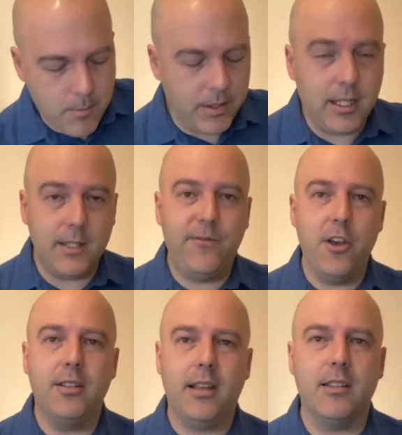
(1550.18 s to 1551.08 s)
But this
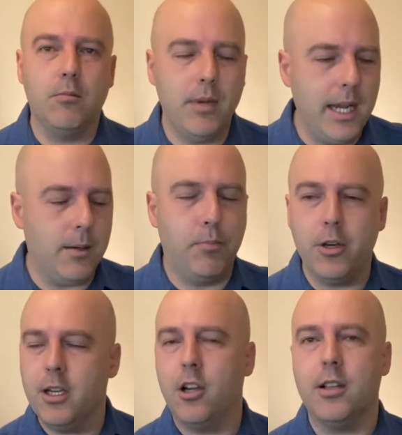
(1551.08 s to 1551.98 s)
verse doesn't mean
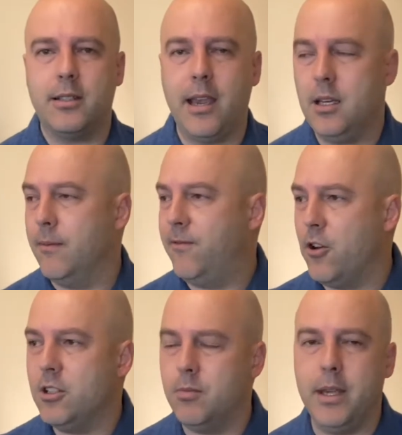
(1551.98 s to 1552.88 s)
putting God's kingdom first,